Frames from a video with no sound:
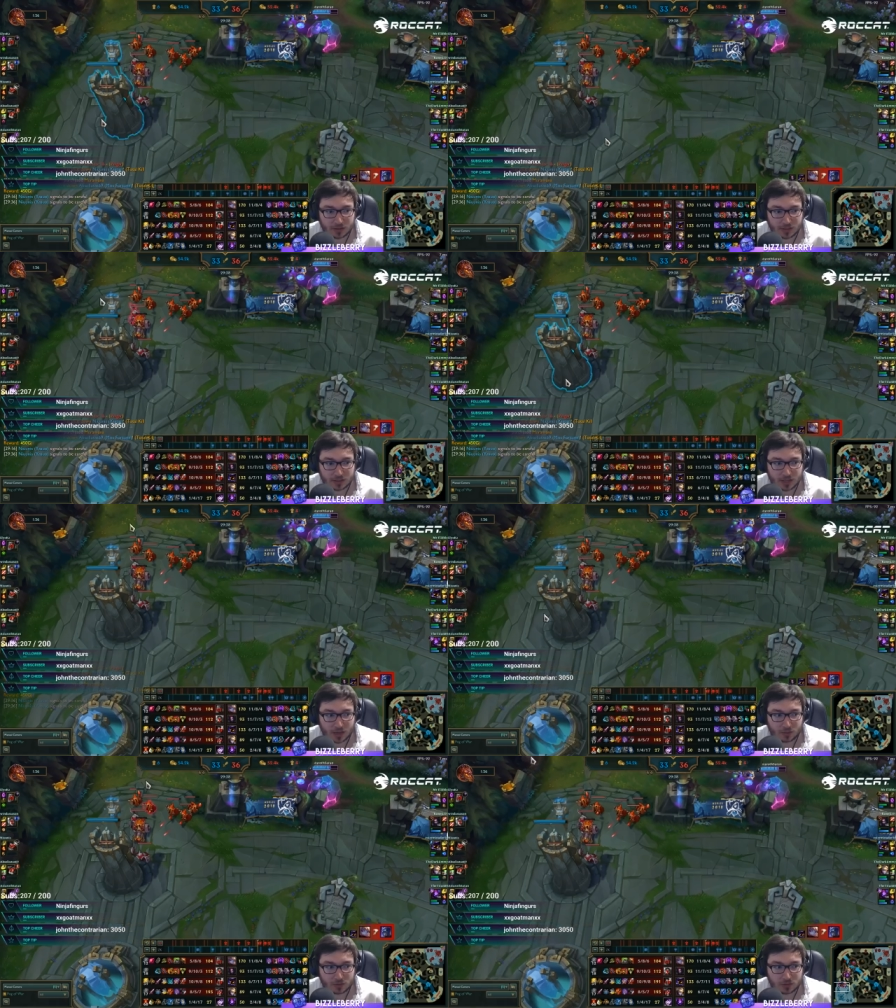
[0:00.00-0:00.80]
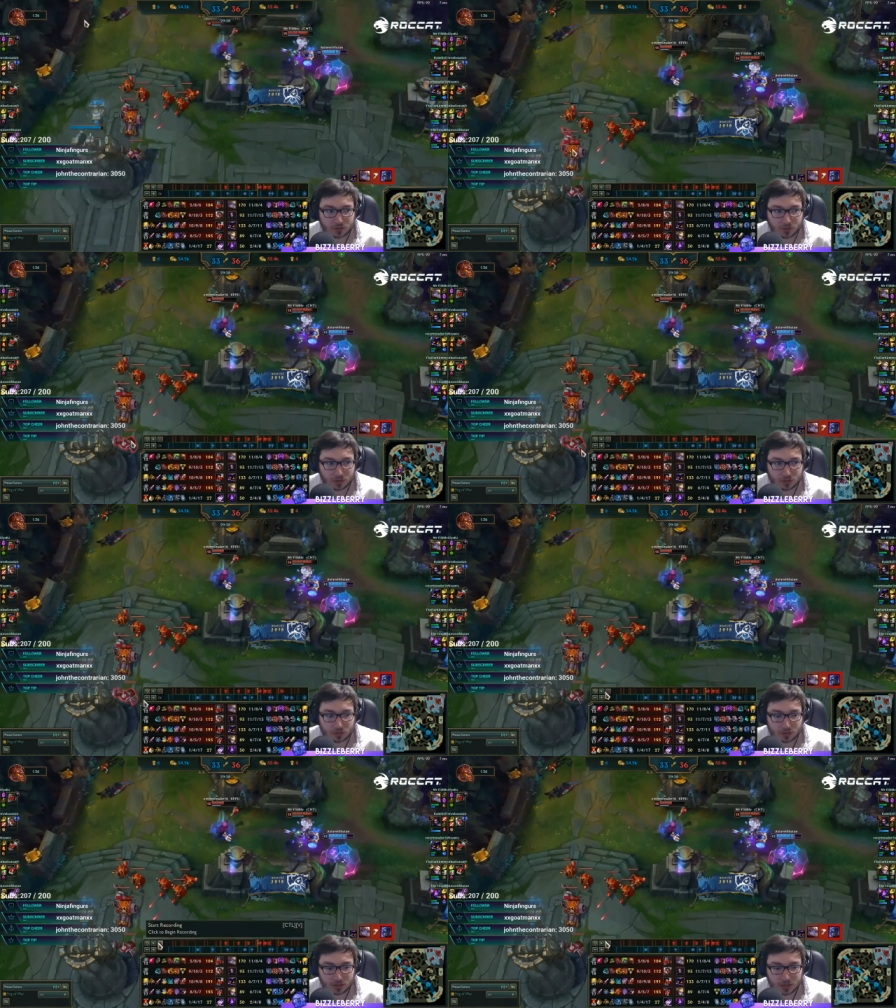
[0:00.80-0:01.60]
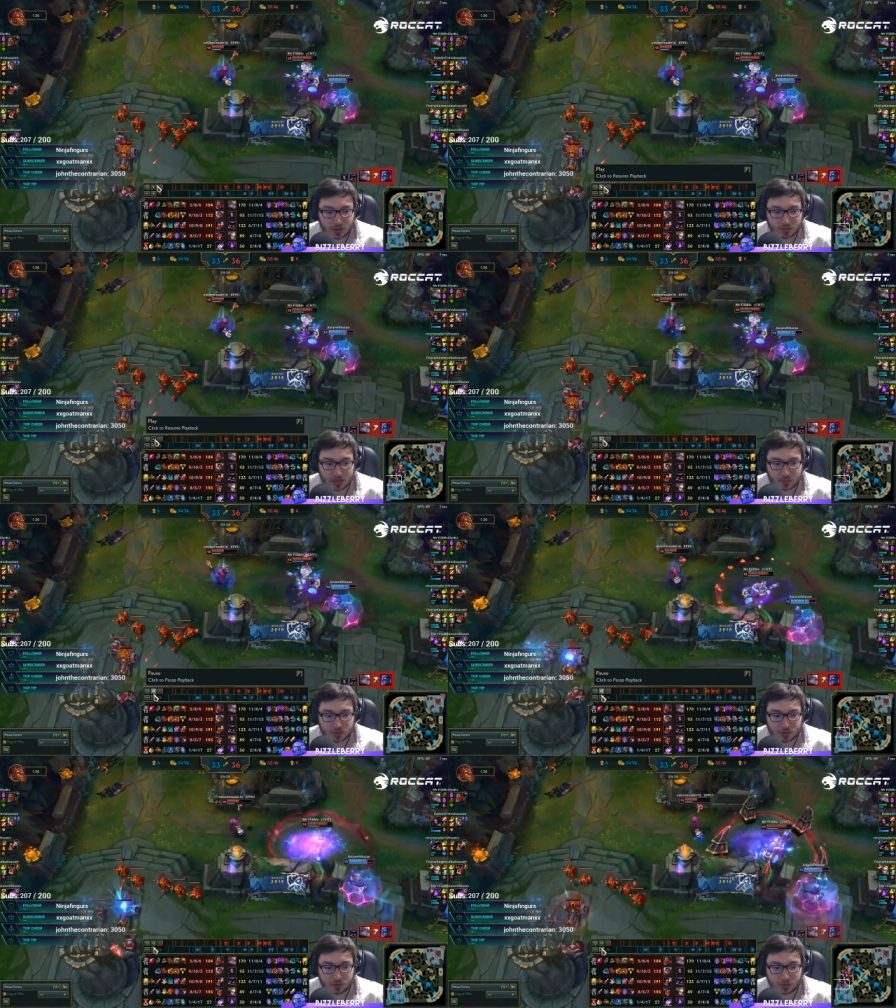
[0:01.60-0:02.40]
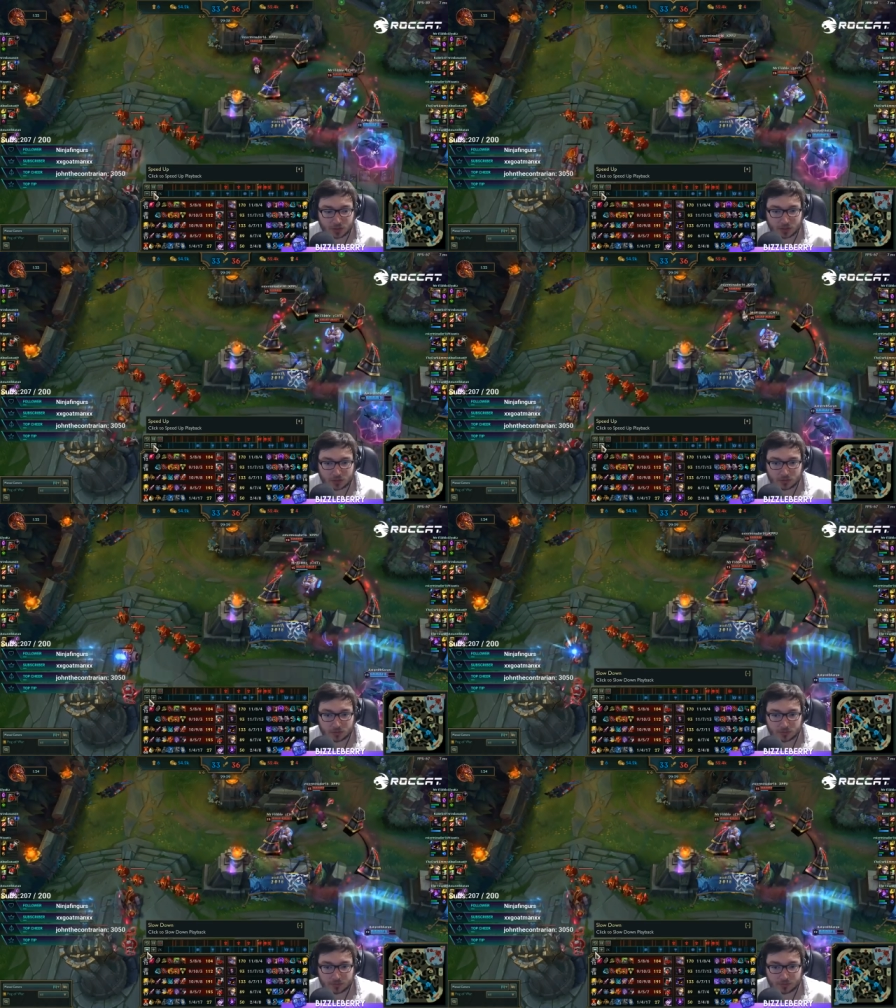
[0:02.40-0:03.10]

This tower is free. This tower is absolutely free here.